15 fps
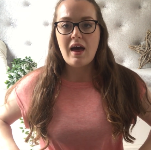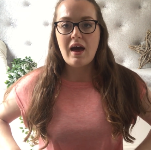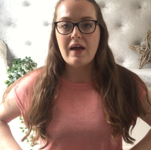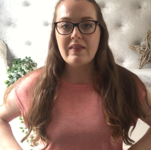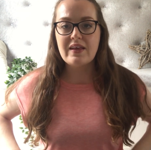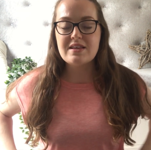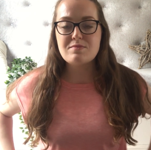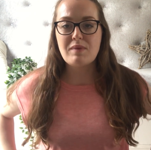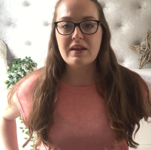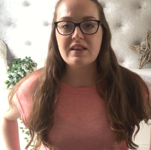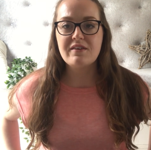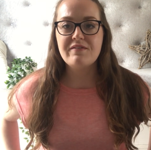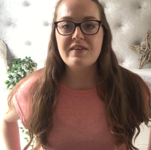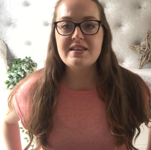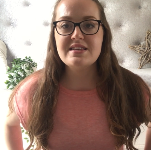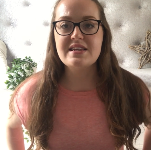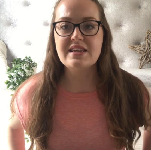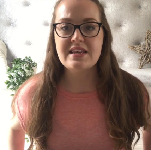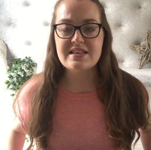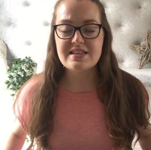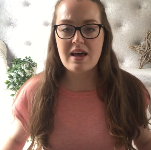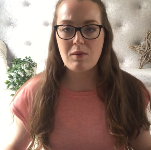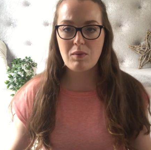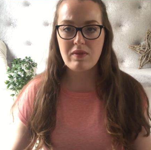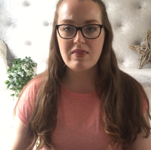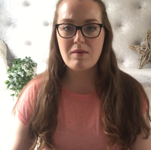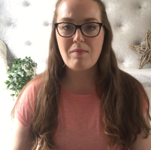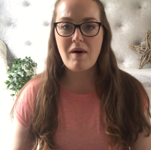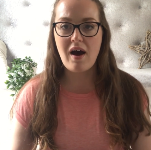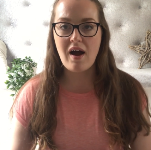And let's bring the feet and knees hip width
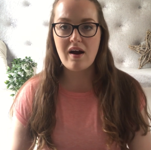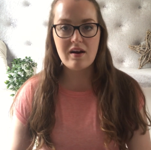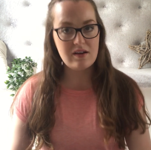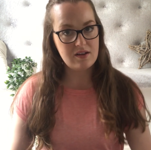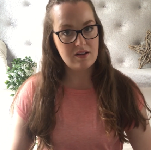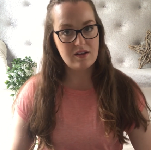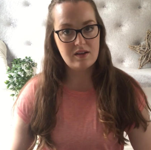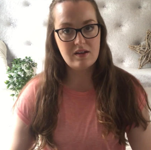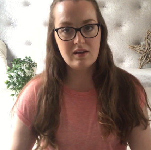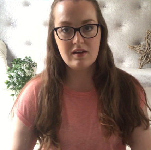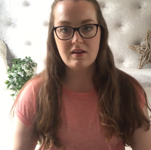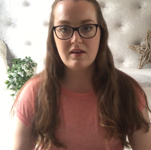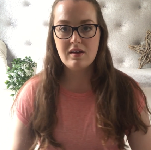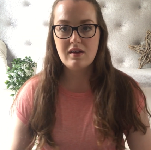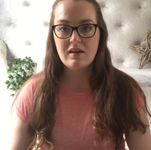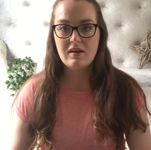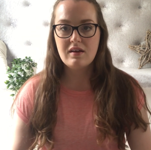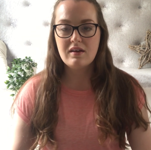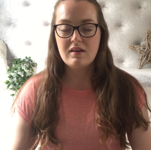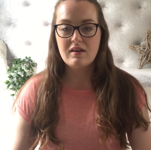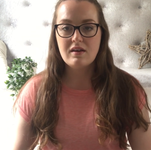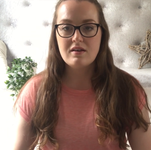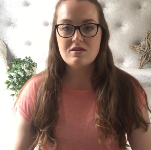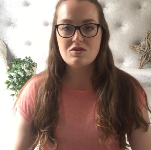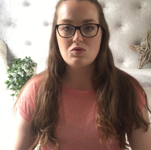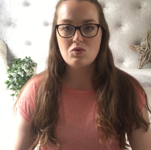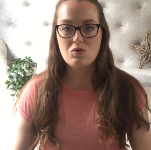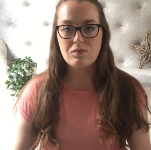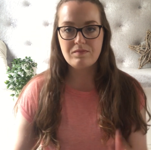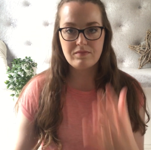apart.
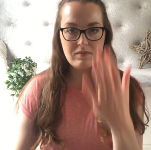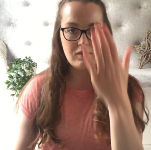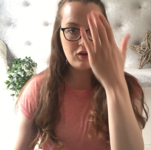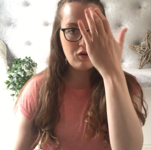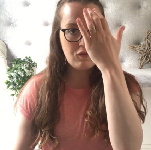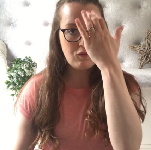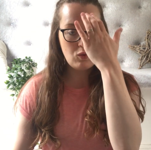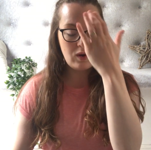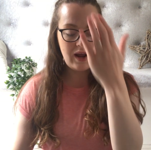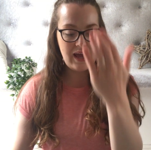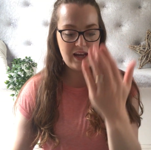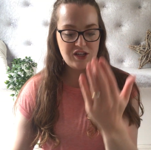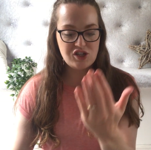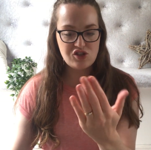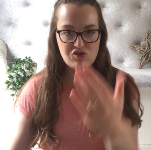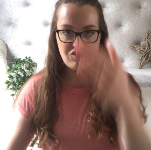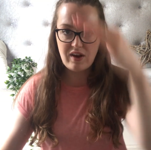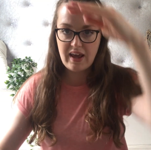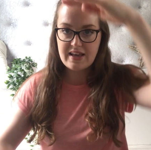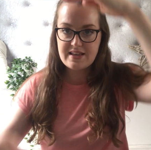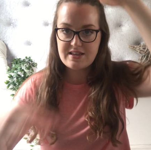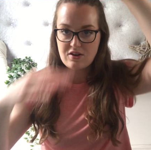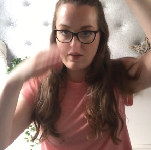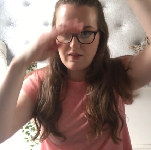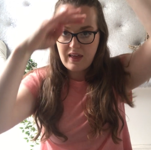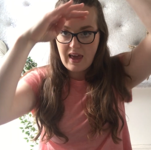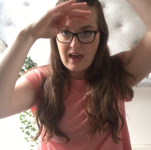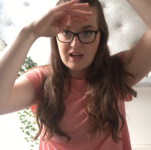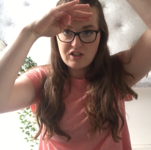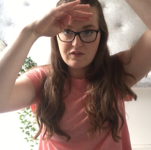So your forehead just resting on
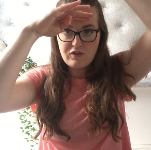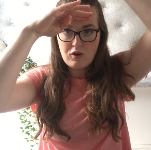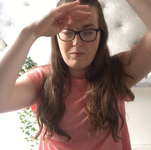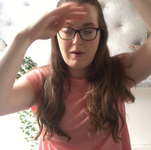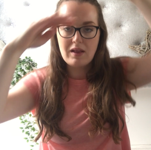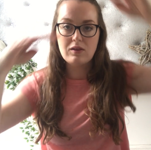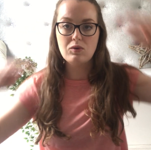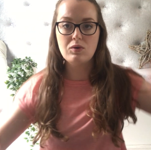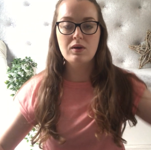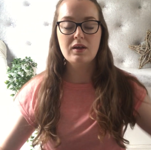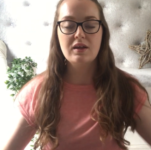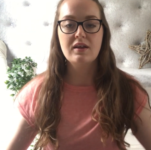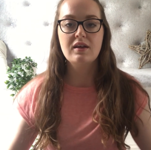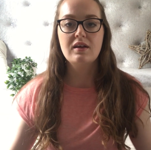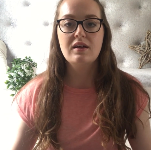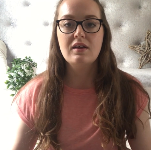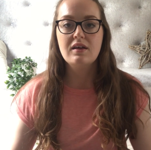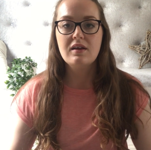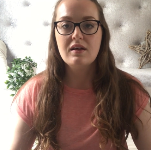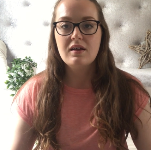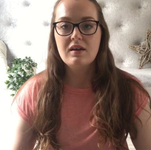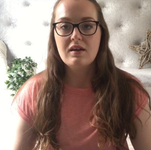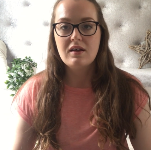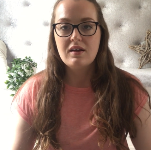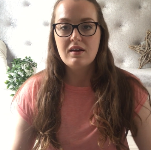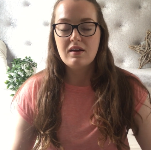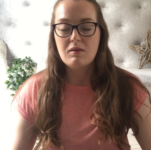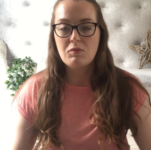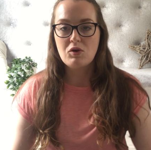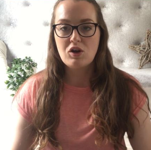the edge of your pillow.
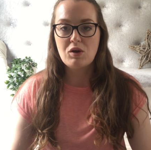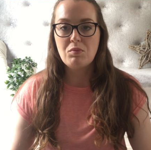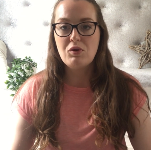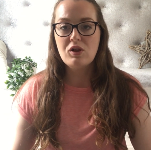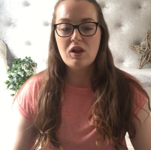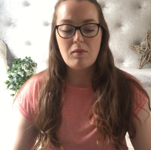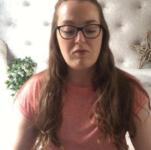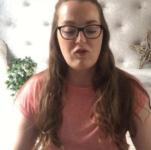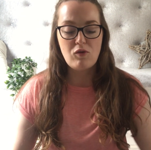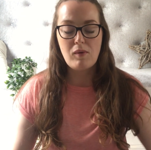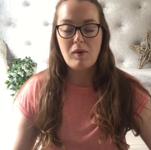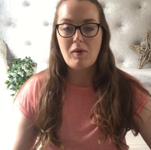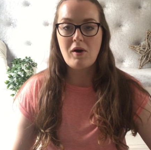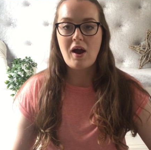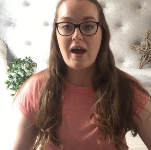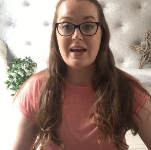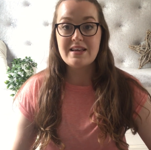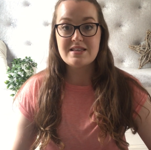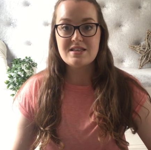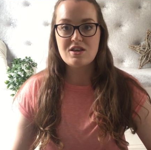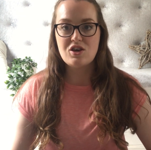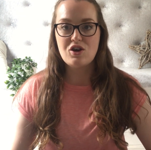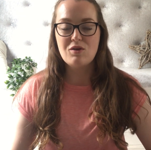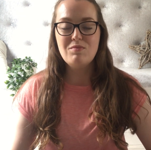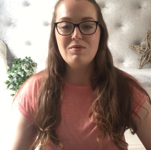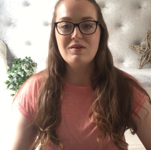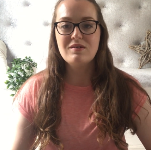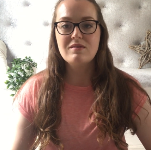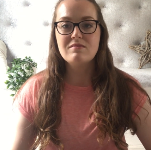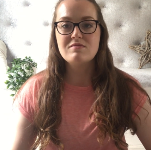We're going to pull up from our ice cube.
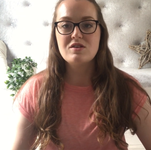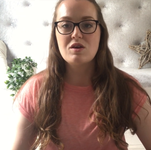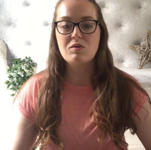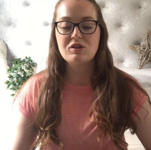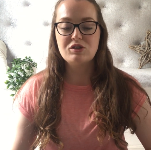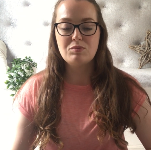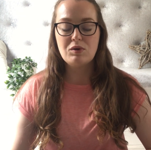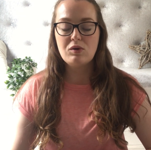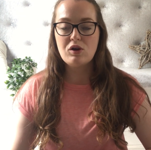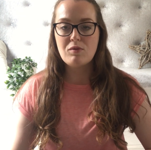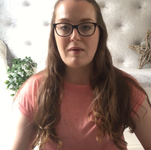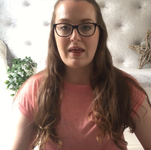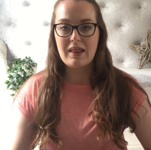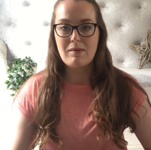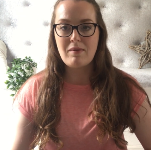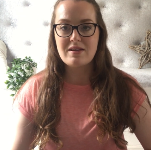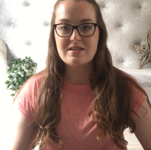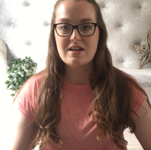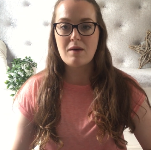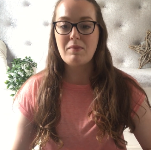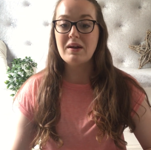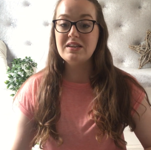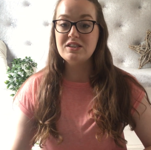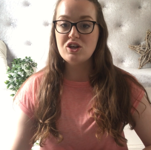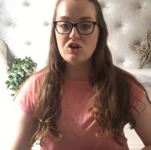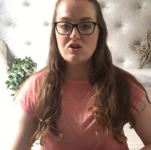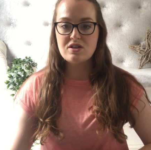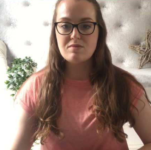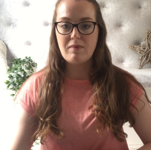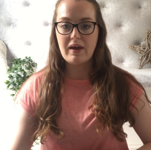So you want to pull your belly button up into your
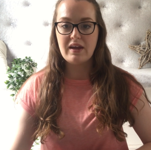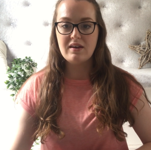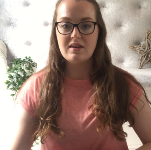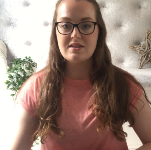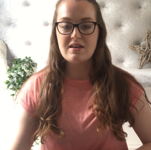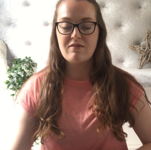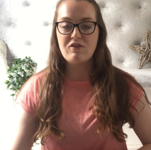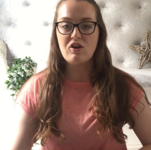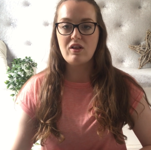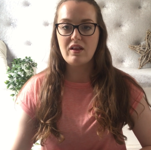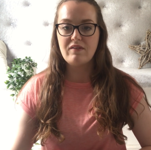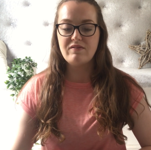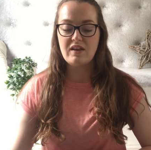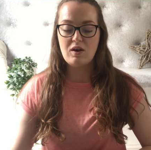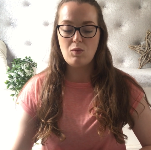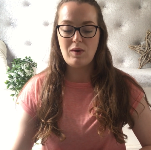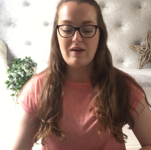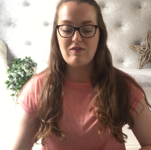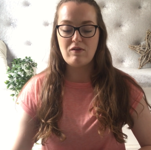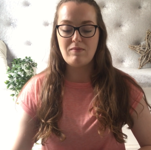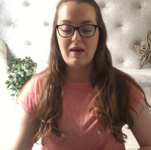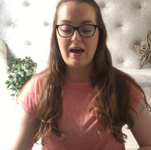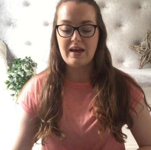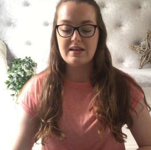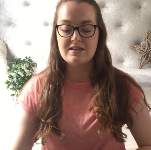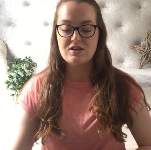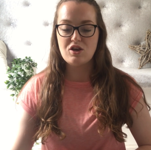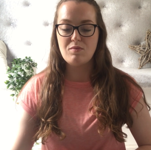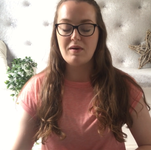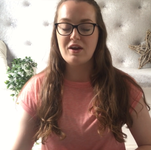spine as if you're lifting away from the ice
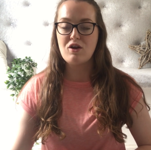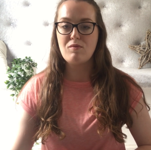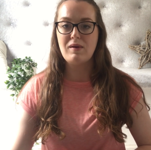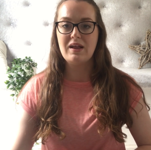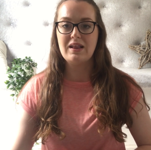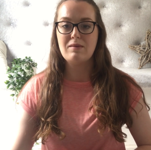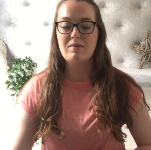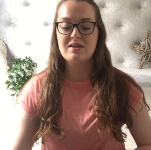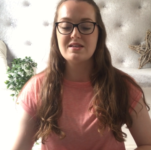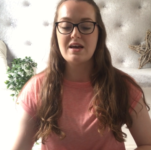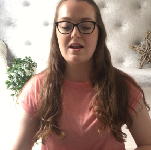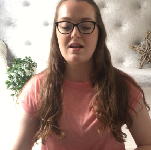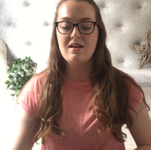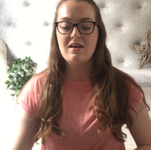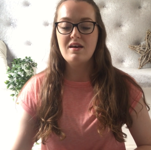cube at your belly button.